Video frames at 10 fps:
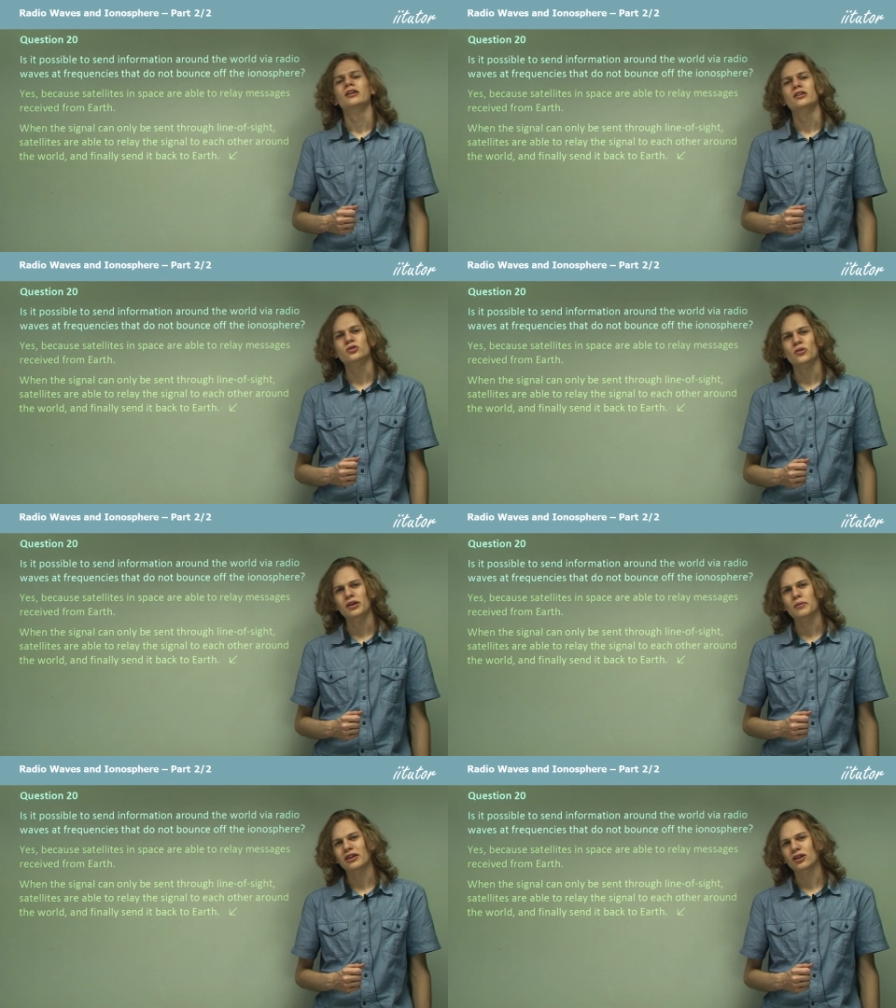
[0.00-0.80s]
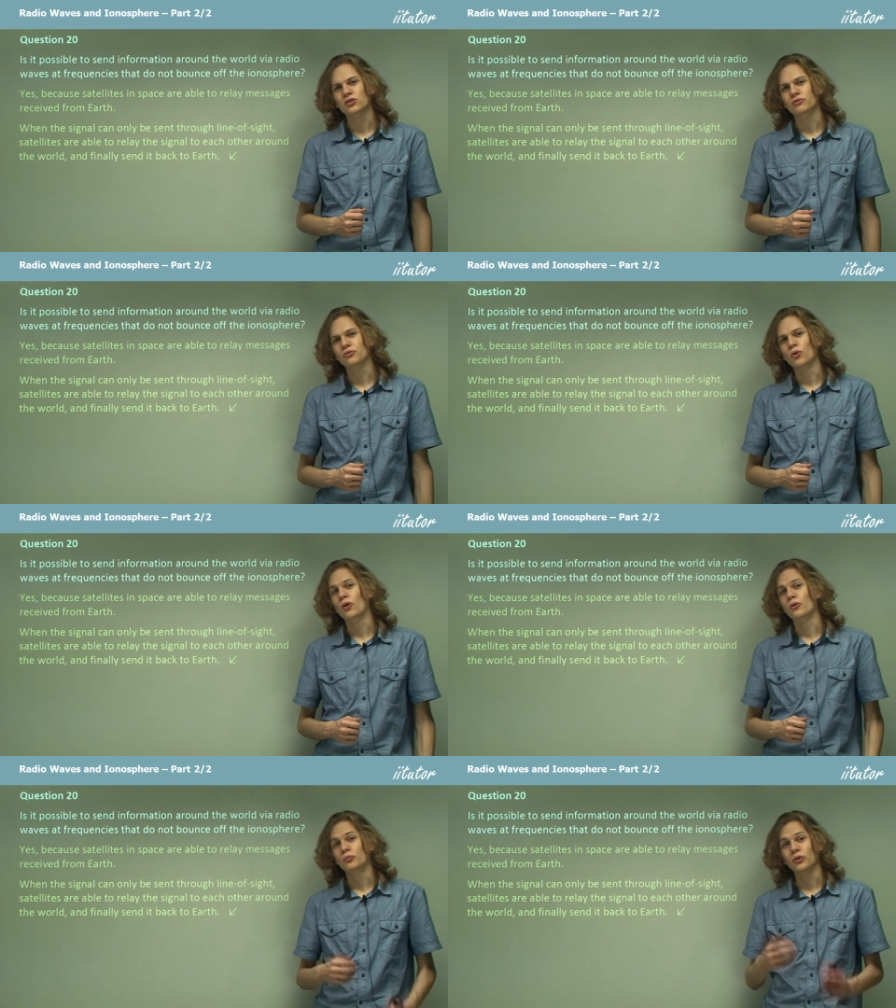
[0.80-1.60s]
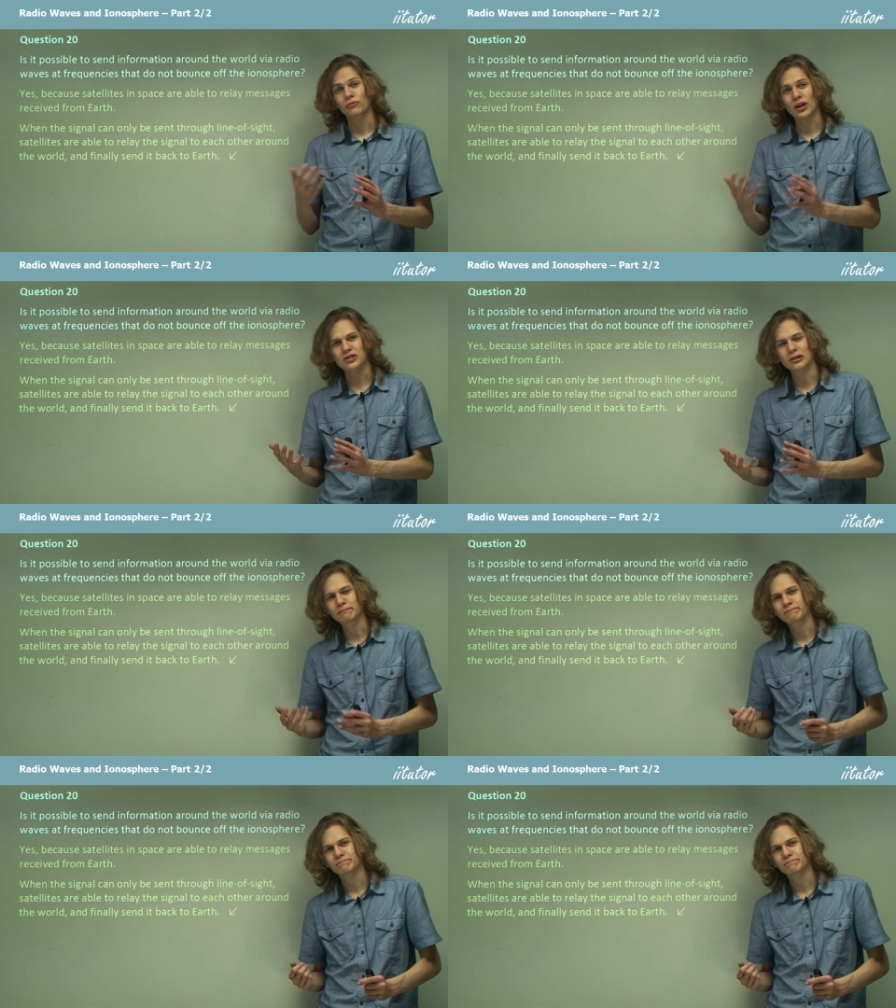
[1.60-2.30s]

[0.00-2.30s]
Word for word: So that about does it for reflection.